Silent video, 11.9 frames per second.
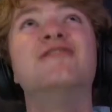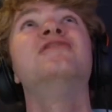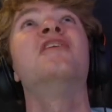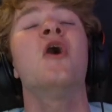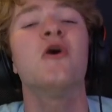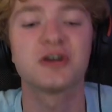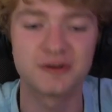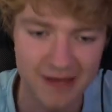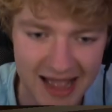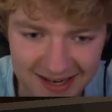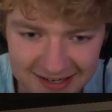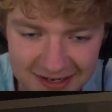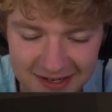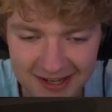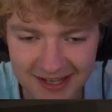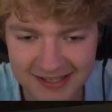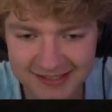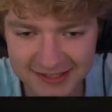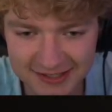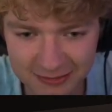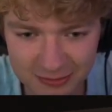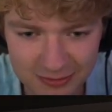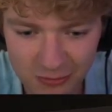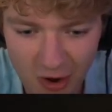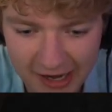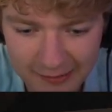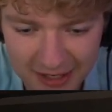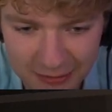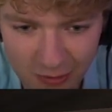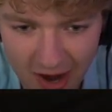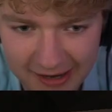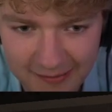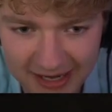fuck, man, this is why am I